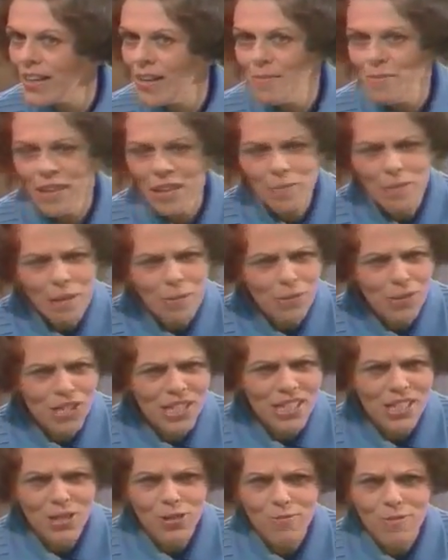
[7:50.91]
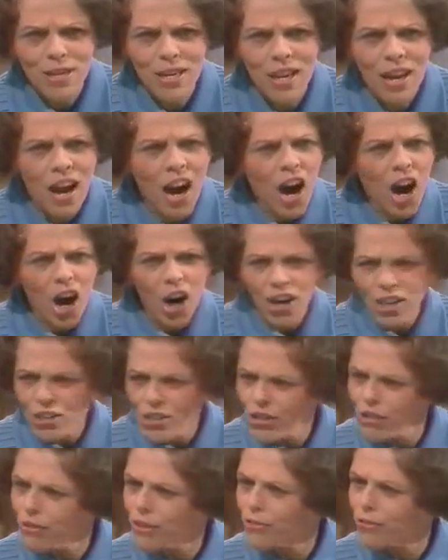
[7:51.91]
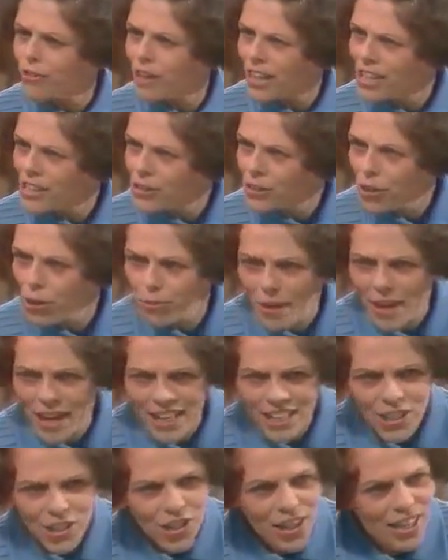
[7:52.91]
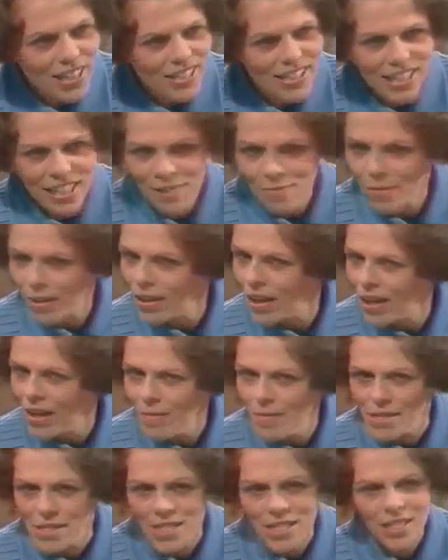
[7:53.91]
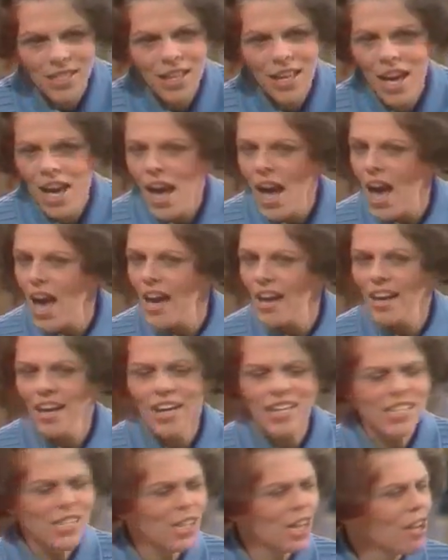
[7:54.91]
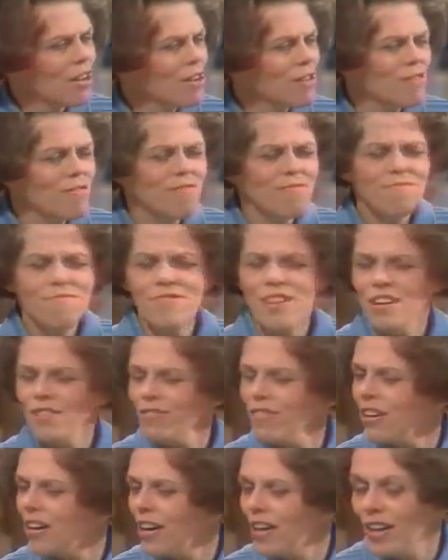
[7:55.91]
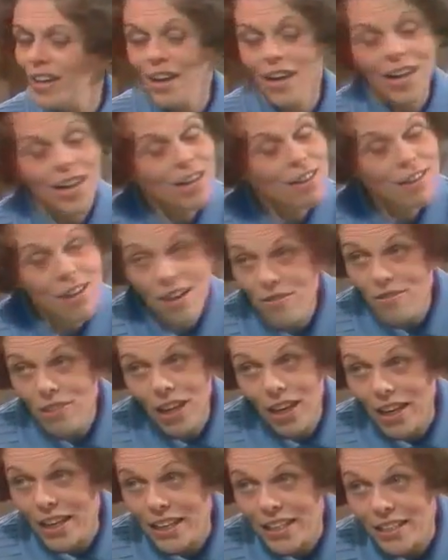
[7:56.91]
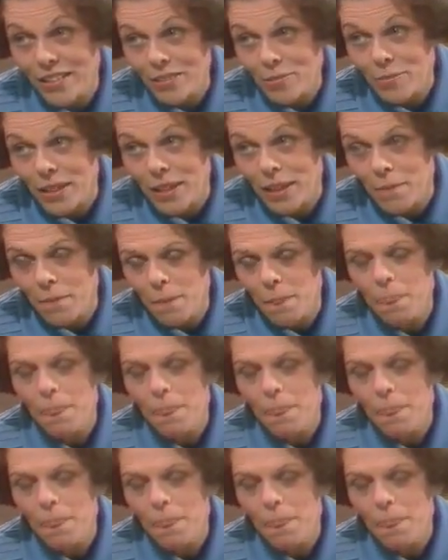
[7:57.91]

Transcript: Many people said to me, "Aren't you afraid to go back to that damp climate?" And I said, "Oh, no, God, I know God healed me."